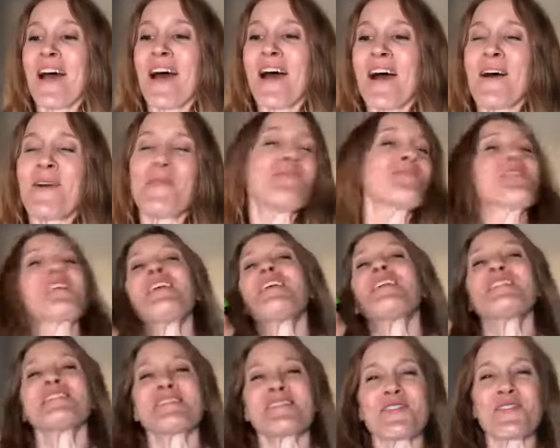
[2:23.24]

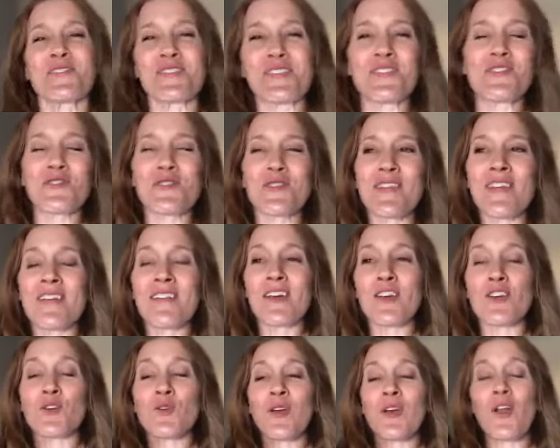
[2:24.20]
So
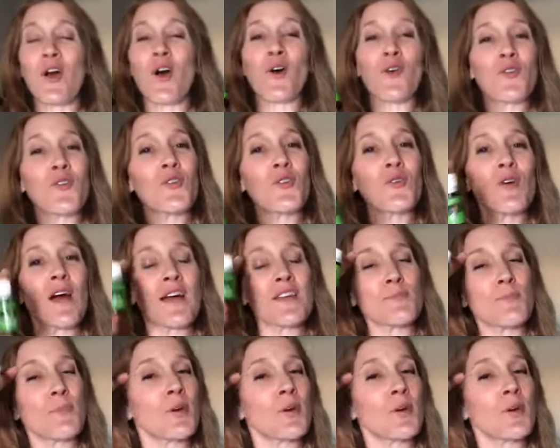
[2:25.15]
citronella, you can also, you guys,